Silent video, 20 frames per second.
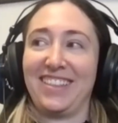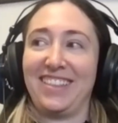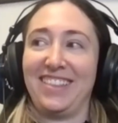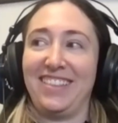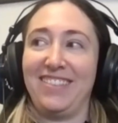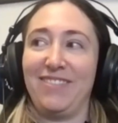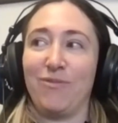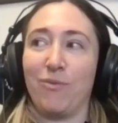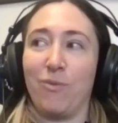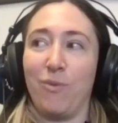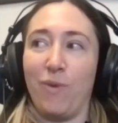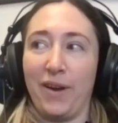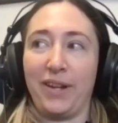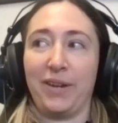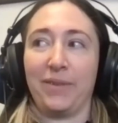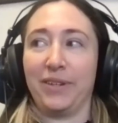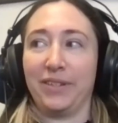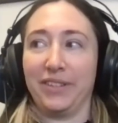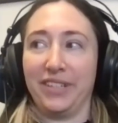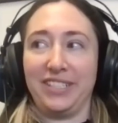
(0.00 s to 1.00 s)
what
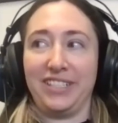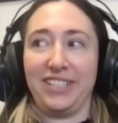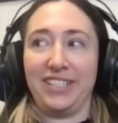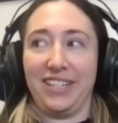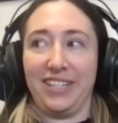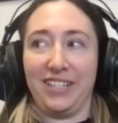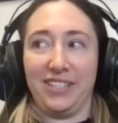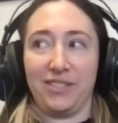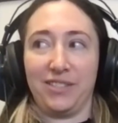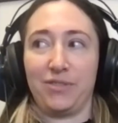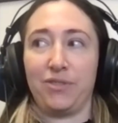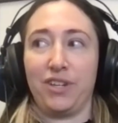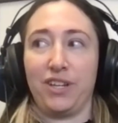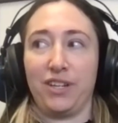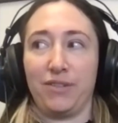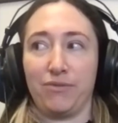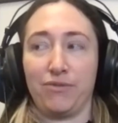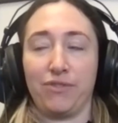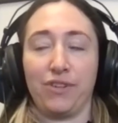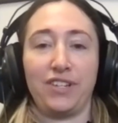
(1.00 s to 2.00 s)
it really did is
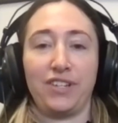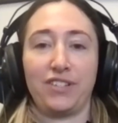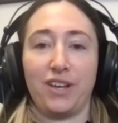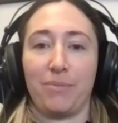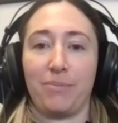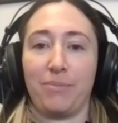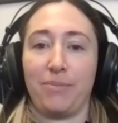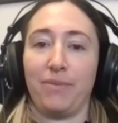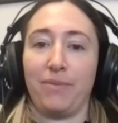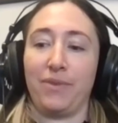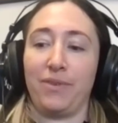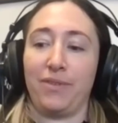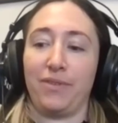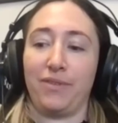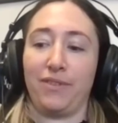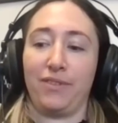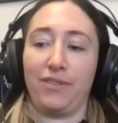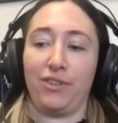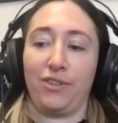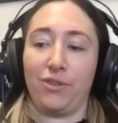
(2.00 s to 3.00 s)
it frees up
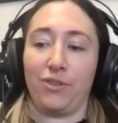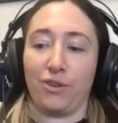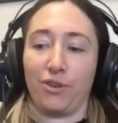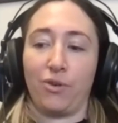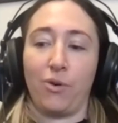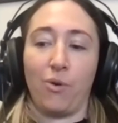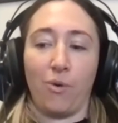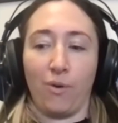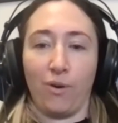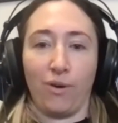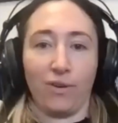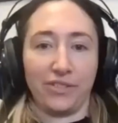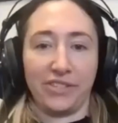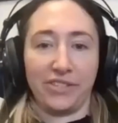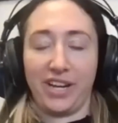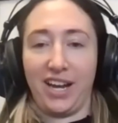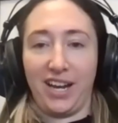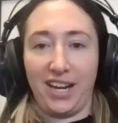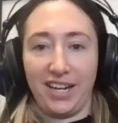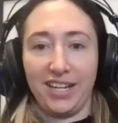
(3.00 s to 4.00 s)
your core
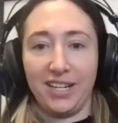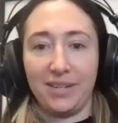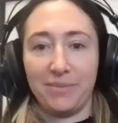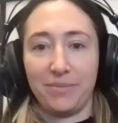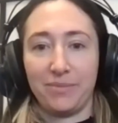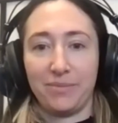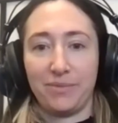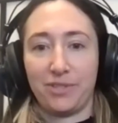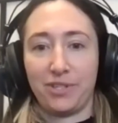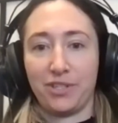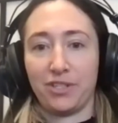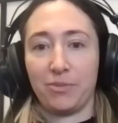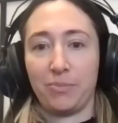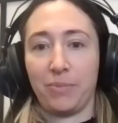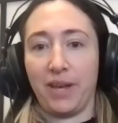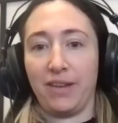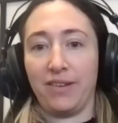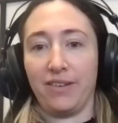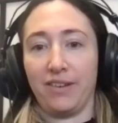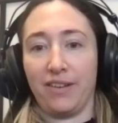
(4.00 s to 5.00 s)
time to
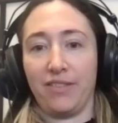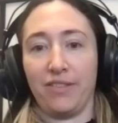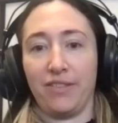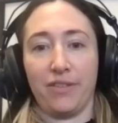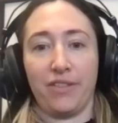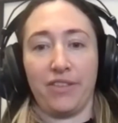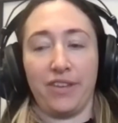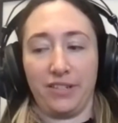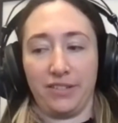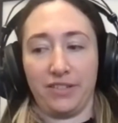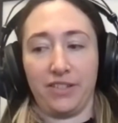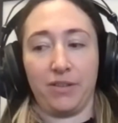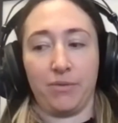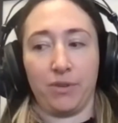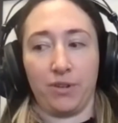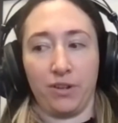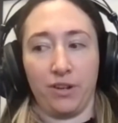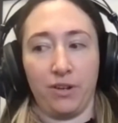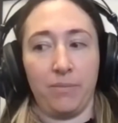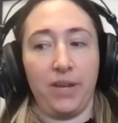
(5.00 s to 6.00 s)
spend on the things that
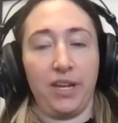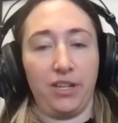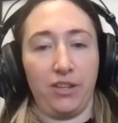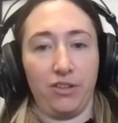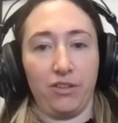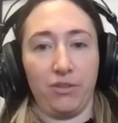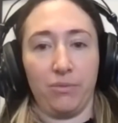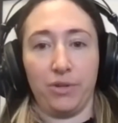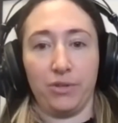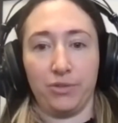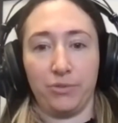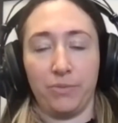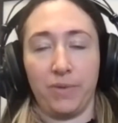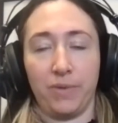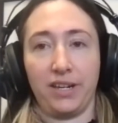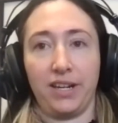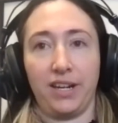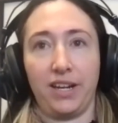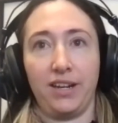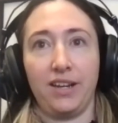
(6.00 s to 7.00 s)
were going to make you the most
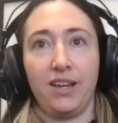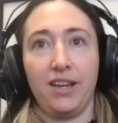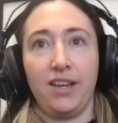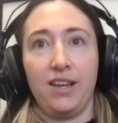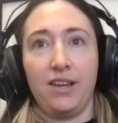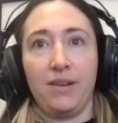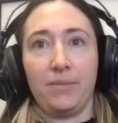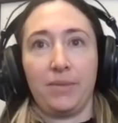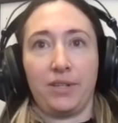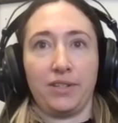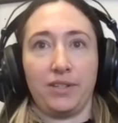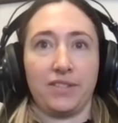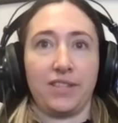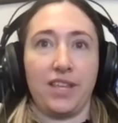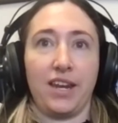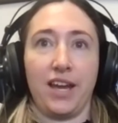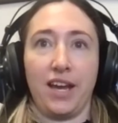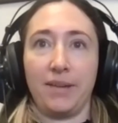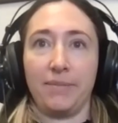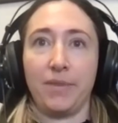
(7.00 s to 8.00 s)
money, because
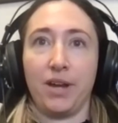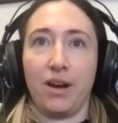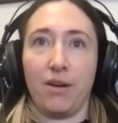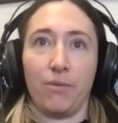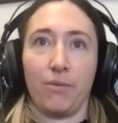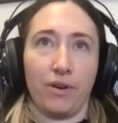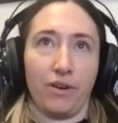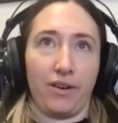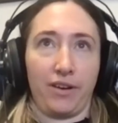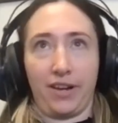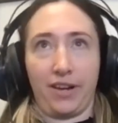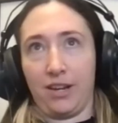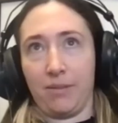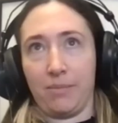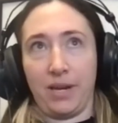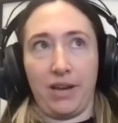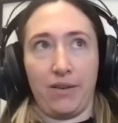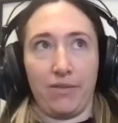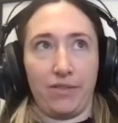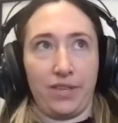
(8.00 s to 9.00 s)
then I'm not worrying
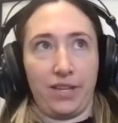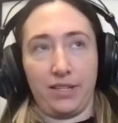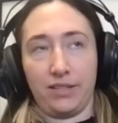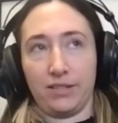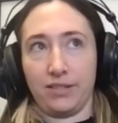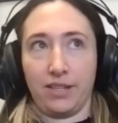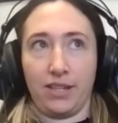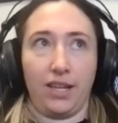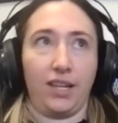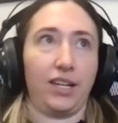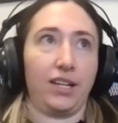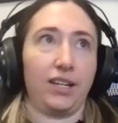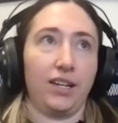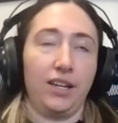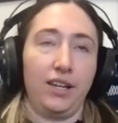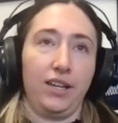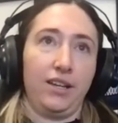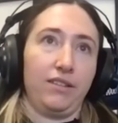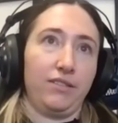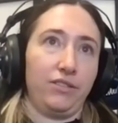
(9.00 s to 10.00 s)
about things like
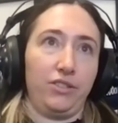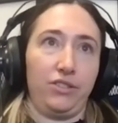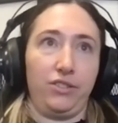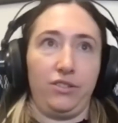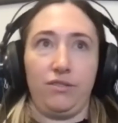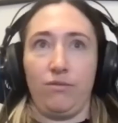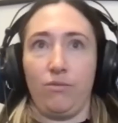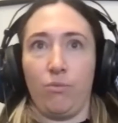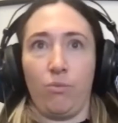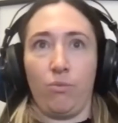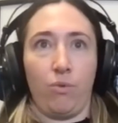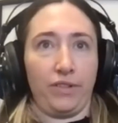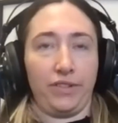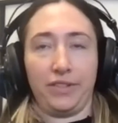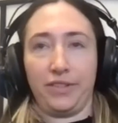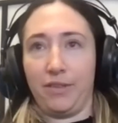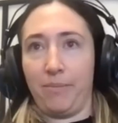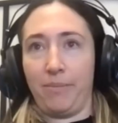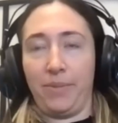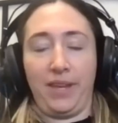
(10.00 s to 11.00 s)

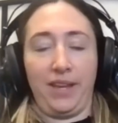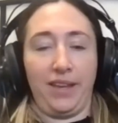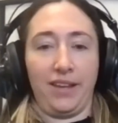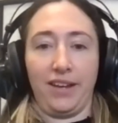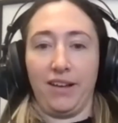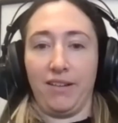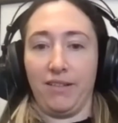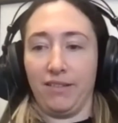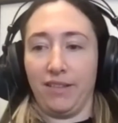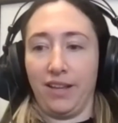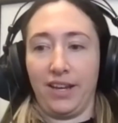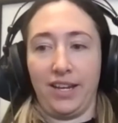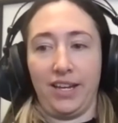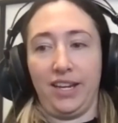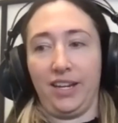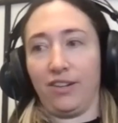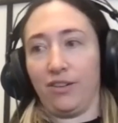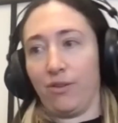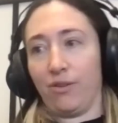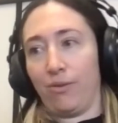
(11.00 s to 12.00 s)
what's the P&L
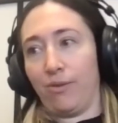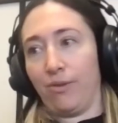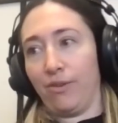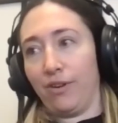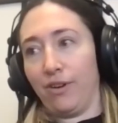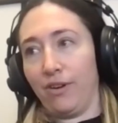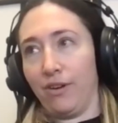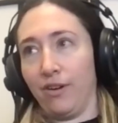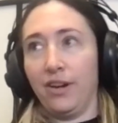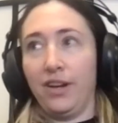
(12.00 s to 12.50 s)
like, or,